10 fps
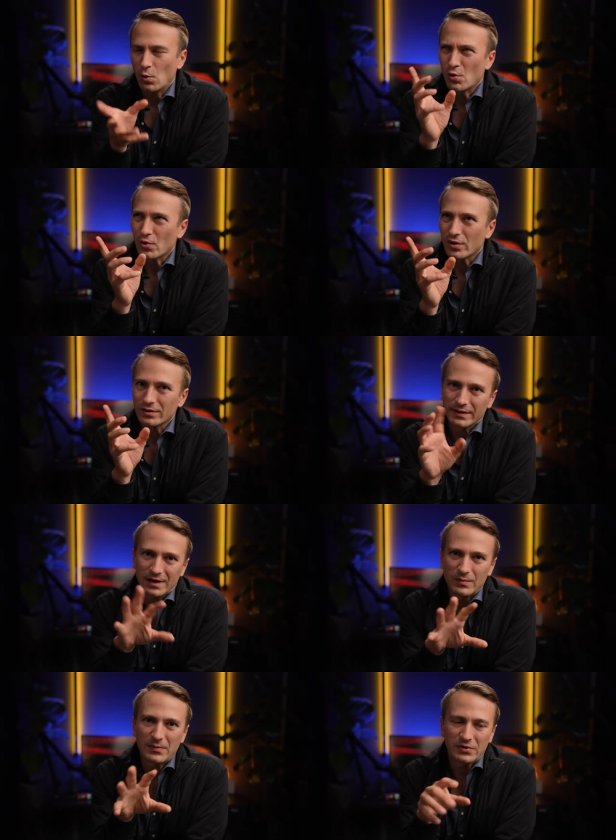Or, like I
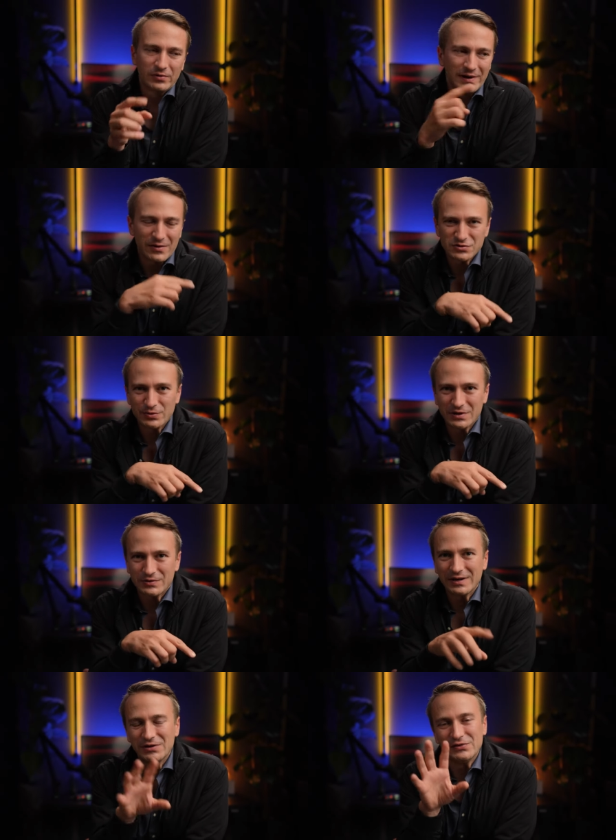remember when I was with a
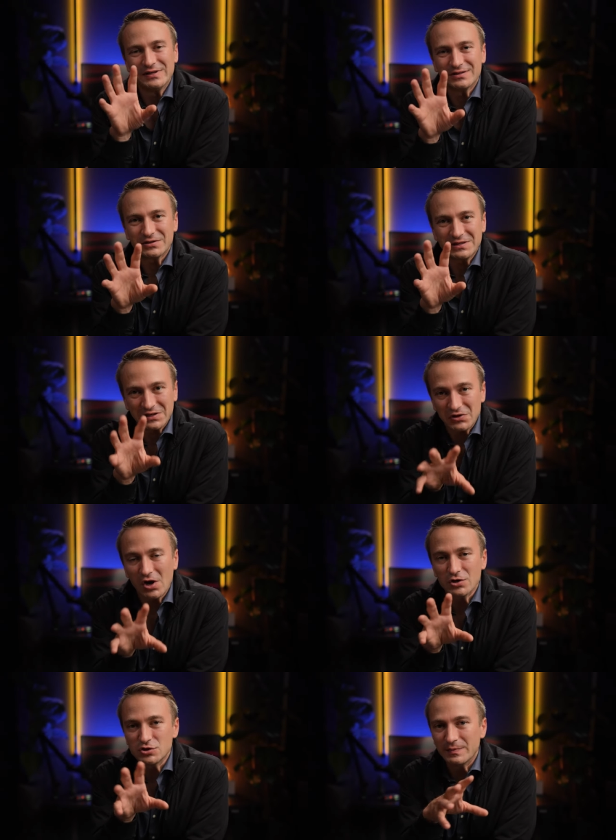credit union, their
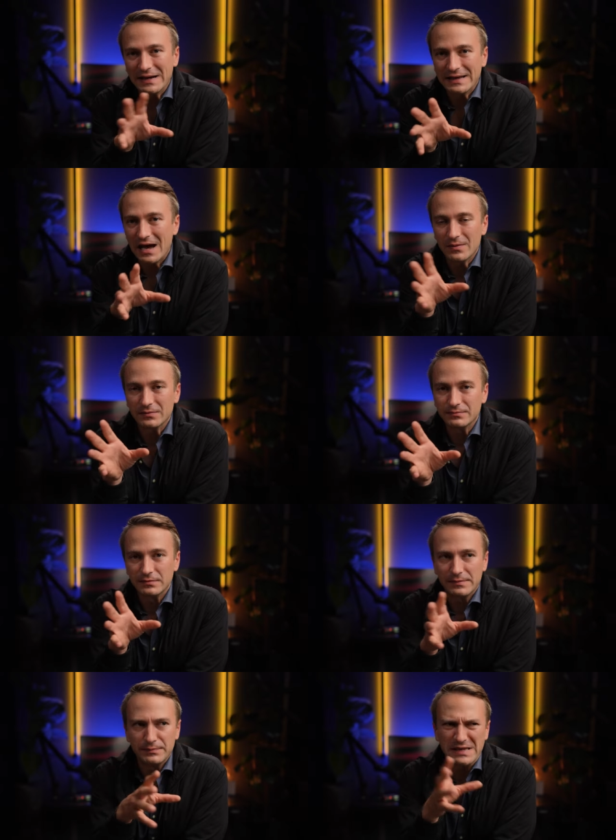technology might not
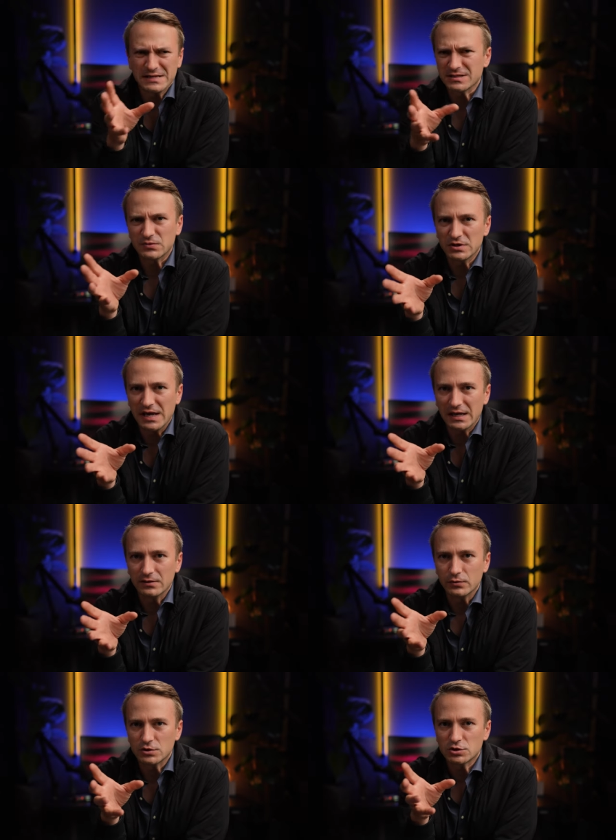be as up to date,
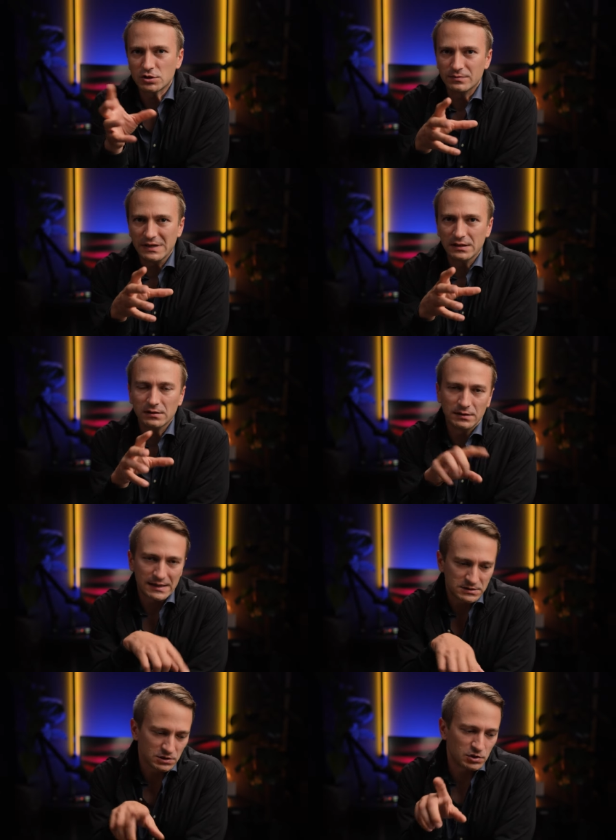which could mean
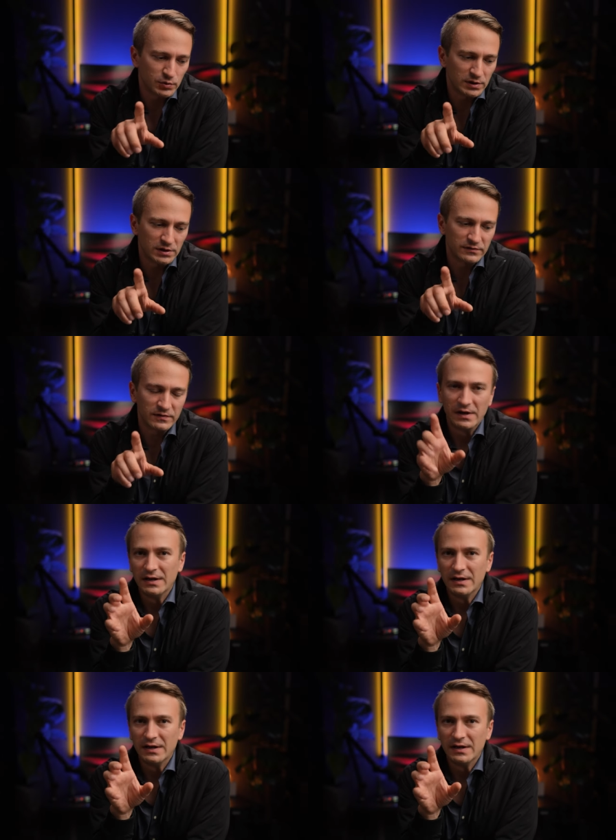less intuitive,